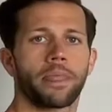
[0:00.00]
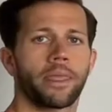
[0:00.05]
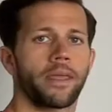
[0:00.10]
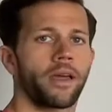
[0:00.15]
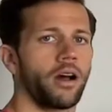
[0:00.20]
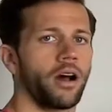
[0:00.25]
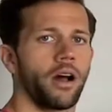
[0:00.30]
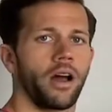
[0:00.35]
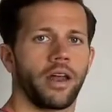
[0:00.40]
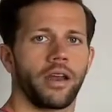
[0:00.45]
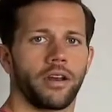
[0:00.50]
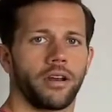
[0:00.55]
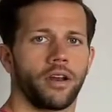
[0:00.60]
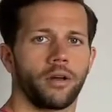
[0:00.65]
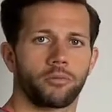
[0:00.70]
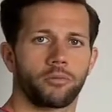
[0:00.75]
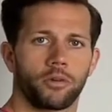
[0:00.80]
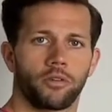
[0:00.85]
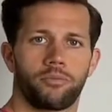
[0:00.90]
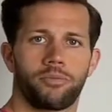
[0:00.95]
And a
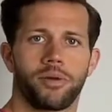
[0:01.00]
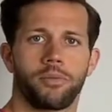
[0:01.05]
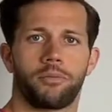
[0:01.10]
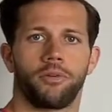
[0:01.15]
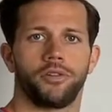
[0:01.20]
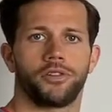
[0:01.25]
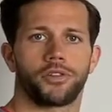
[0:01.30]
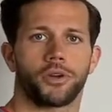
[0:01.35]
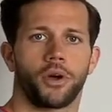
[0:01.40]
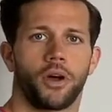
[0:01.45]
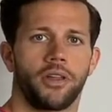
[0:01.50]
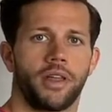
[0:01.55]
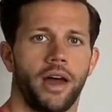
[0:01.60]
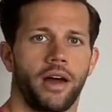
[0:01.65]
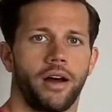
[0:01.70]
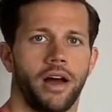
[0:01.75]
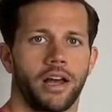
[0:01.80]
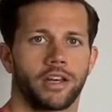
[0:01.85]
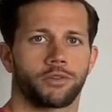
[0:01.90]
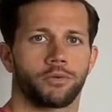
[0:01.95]
number of people saw that
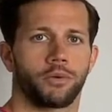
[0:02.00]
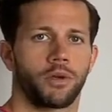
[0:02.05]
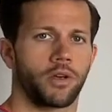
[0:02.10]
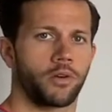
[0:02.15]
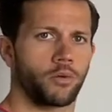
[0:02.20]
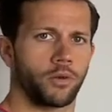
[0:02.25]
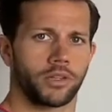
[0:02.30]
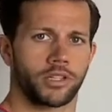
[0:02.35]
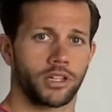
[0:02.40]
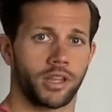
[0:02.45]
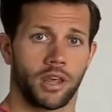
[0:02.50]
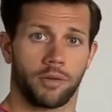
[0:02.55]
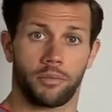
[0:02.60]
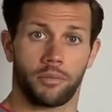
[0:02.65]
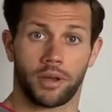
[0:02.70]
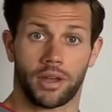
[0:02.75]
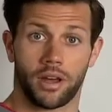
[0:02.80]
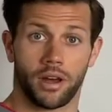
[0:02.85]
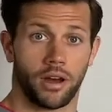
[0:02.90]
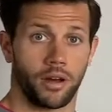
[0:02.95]
last week, which they
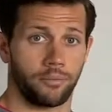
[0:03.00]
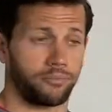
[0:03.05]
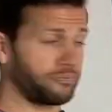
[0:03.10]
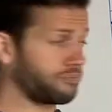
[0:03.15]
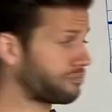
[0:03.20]
become